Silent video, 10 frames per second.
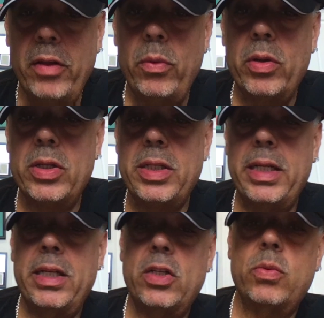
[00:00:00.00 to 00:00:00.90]
we're going
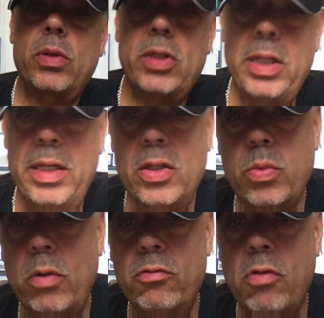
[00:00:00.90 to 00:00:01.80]
to see this
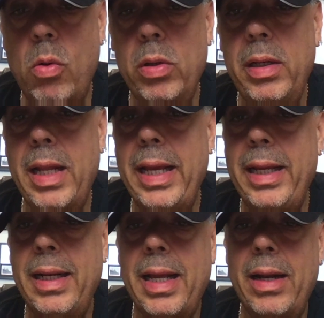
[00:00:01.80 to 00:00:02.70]
one rolling
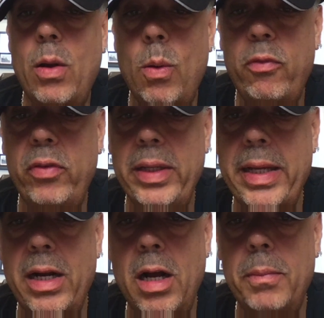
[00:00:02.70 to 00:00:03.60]
late and hopefully
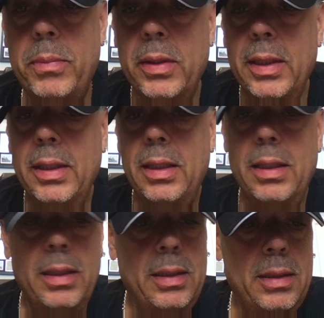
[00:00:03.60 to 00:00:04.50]
get up
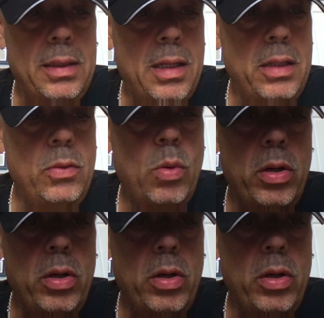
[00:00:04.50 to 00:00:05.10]
under one of